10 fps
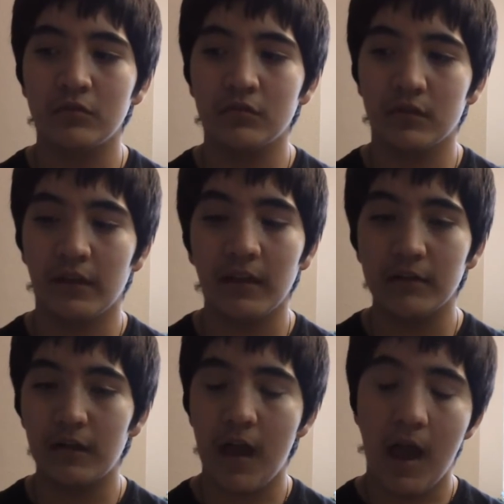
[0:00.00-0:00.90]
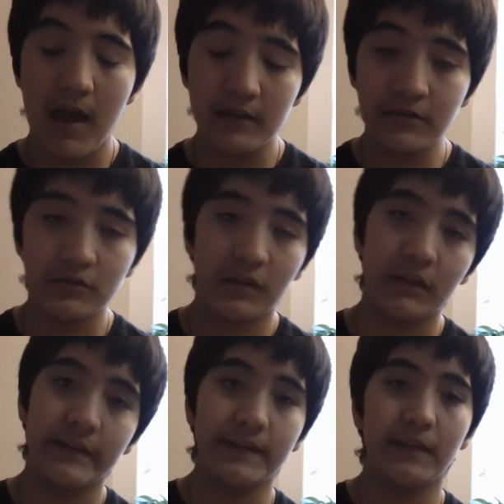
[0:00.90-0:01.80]
Because I, I still
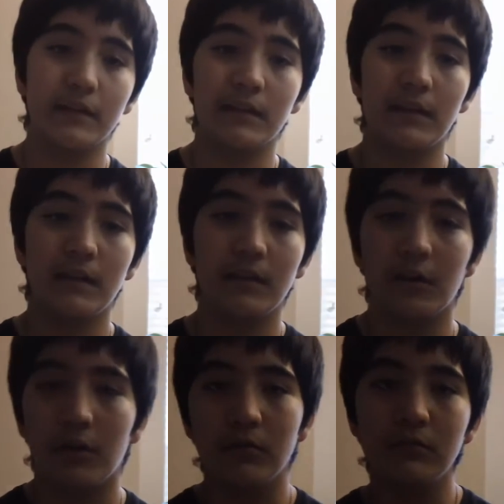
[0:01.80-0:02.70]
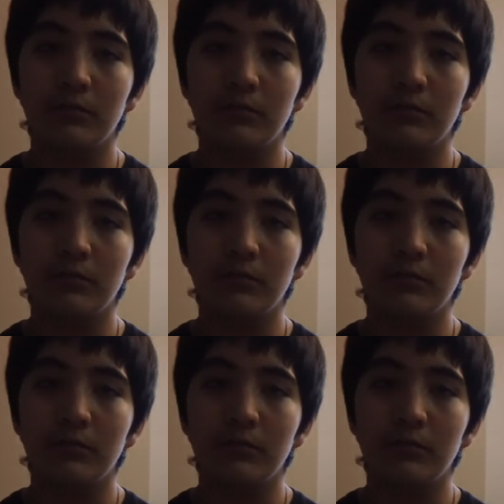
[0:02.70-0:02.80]
think it's a good thing, you know,